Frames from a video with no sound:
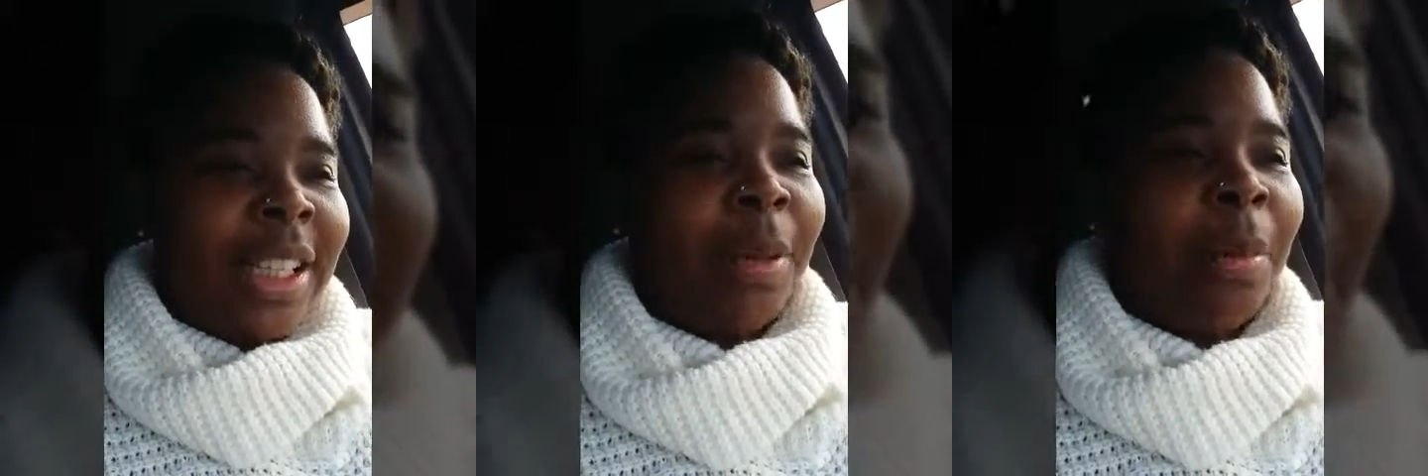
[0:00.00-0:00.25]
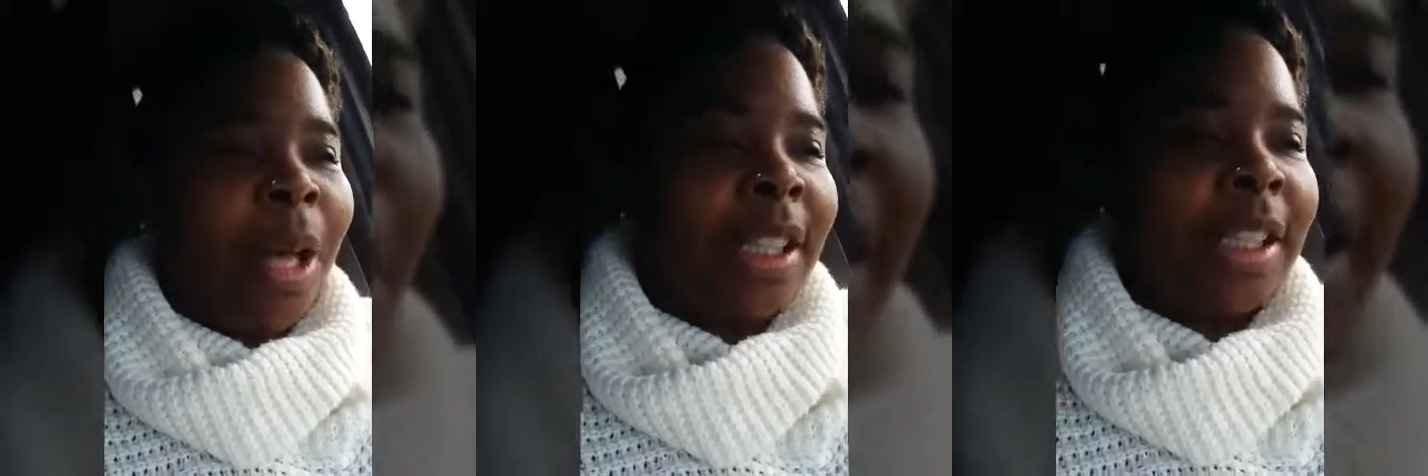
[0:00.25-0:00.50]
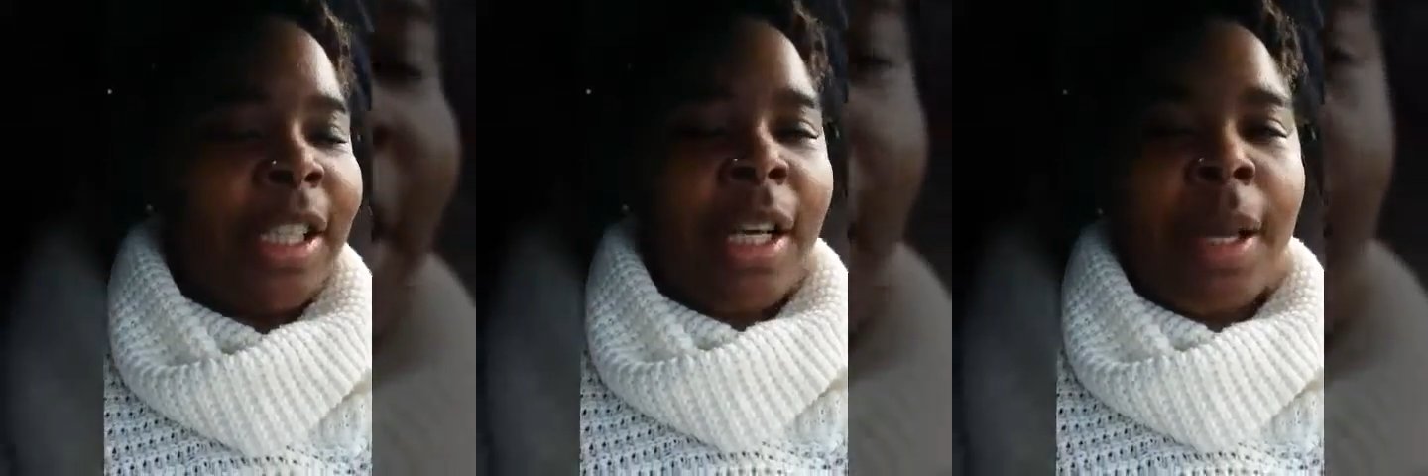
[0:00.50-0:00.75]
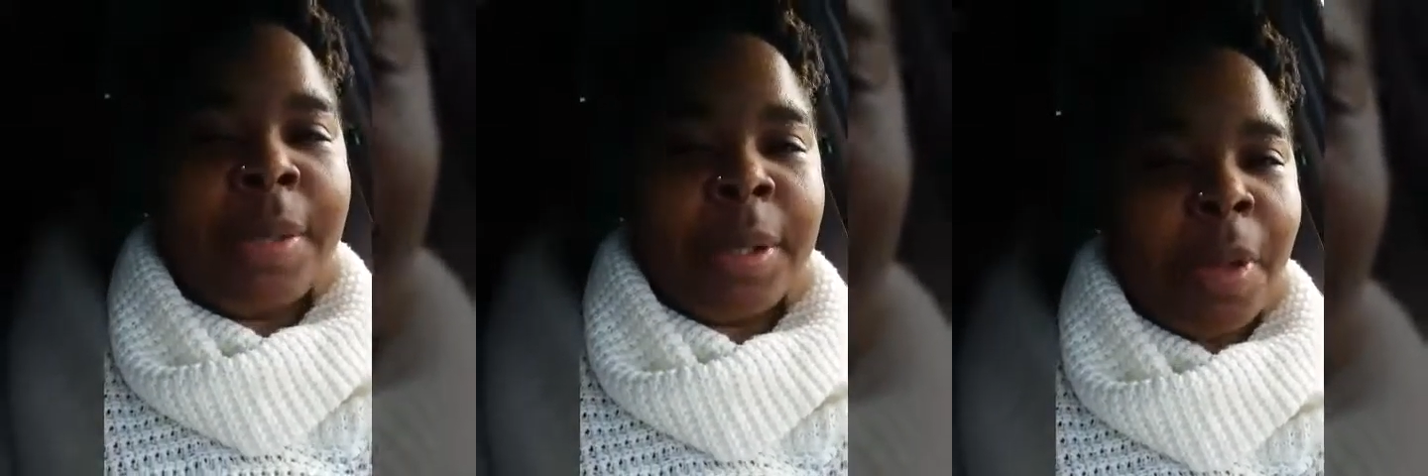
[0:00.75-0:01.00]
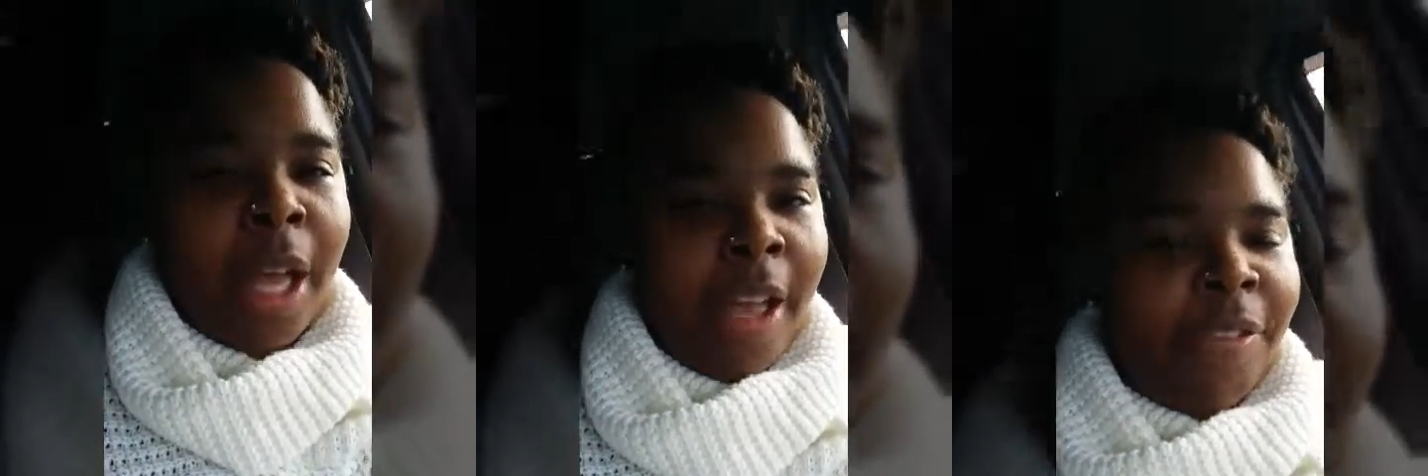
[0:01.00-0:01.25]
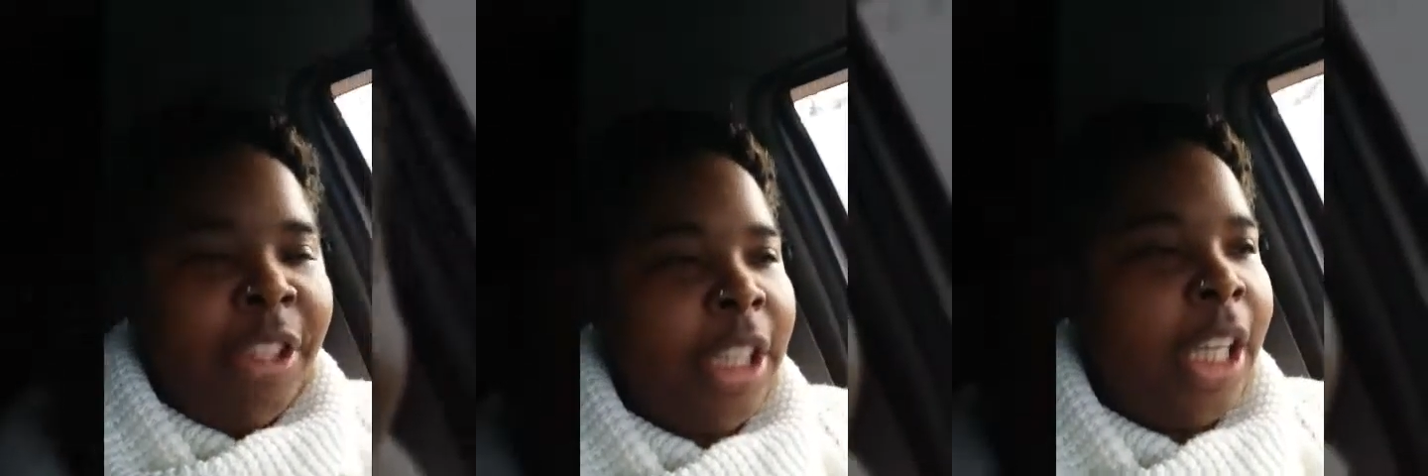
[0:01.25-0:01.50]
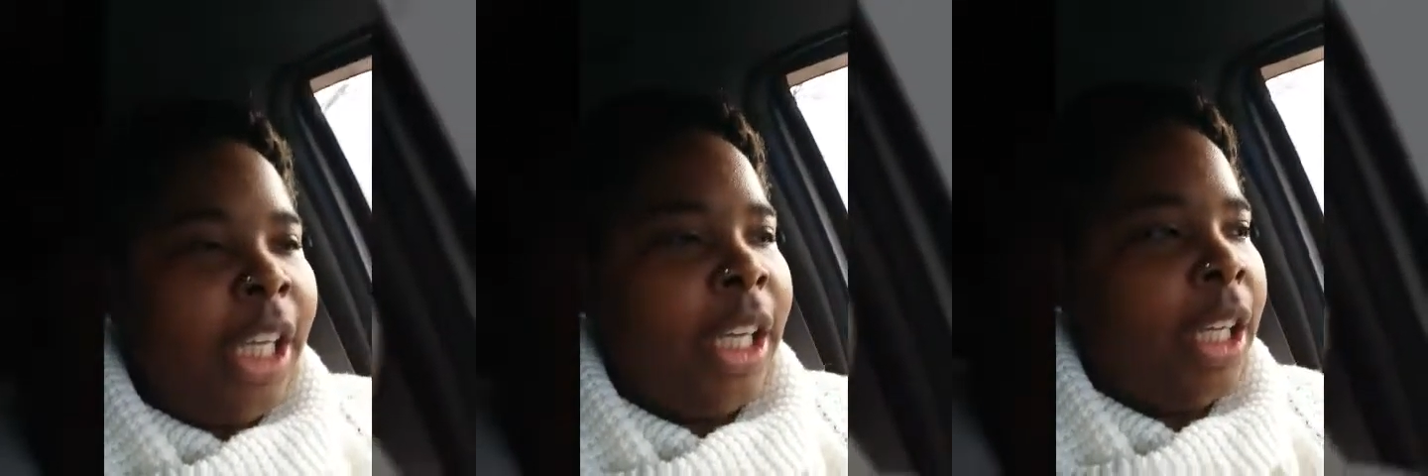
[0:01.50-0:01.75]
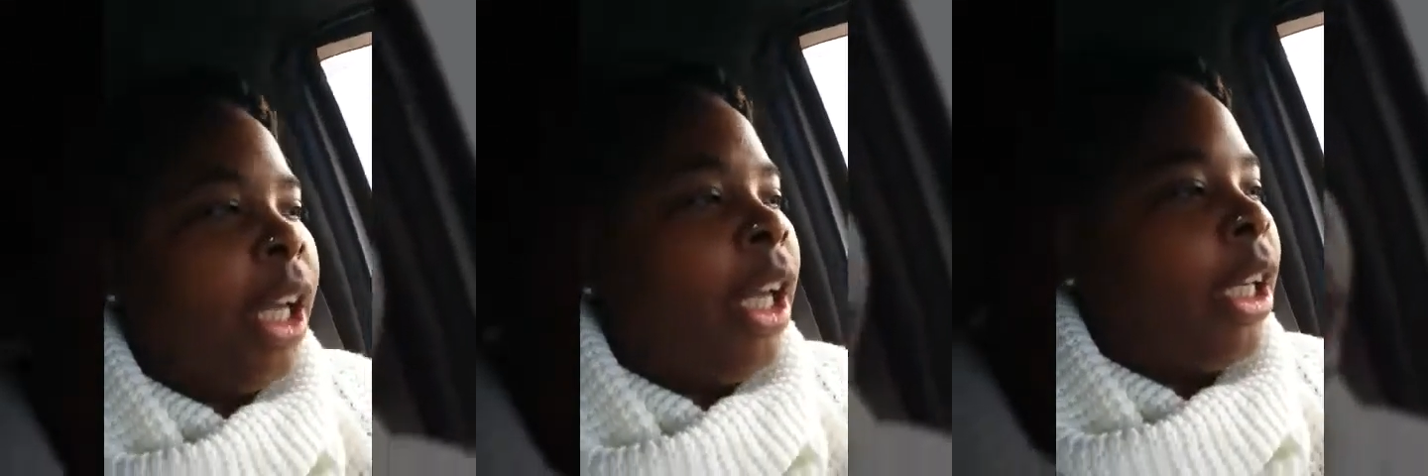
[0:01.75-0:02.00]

to my sit-ups, my everything.